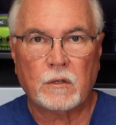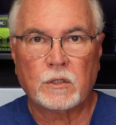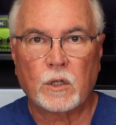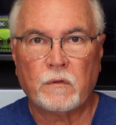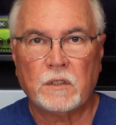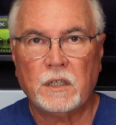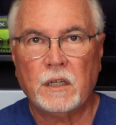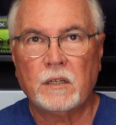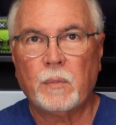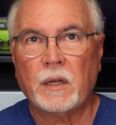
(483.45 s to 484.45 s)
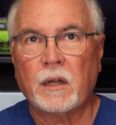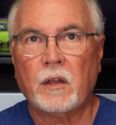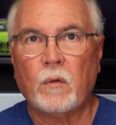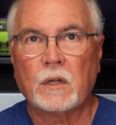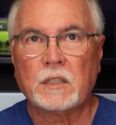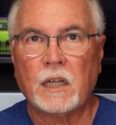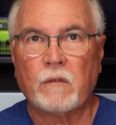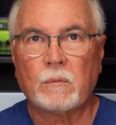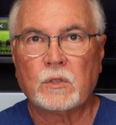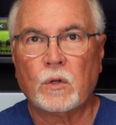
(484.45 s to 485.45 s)
or Sophitia, depending on how you want to say
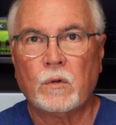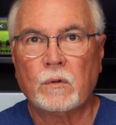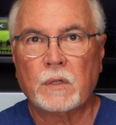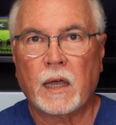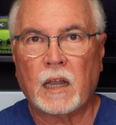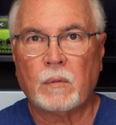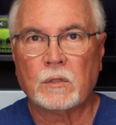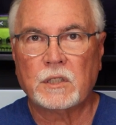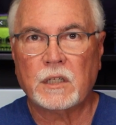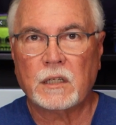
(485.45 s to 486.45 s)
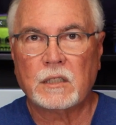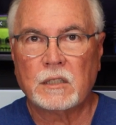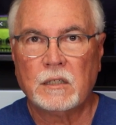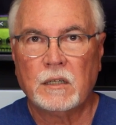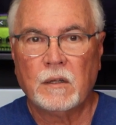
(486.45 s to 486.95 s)
it, from Soul Calibur 6.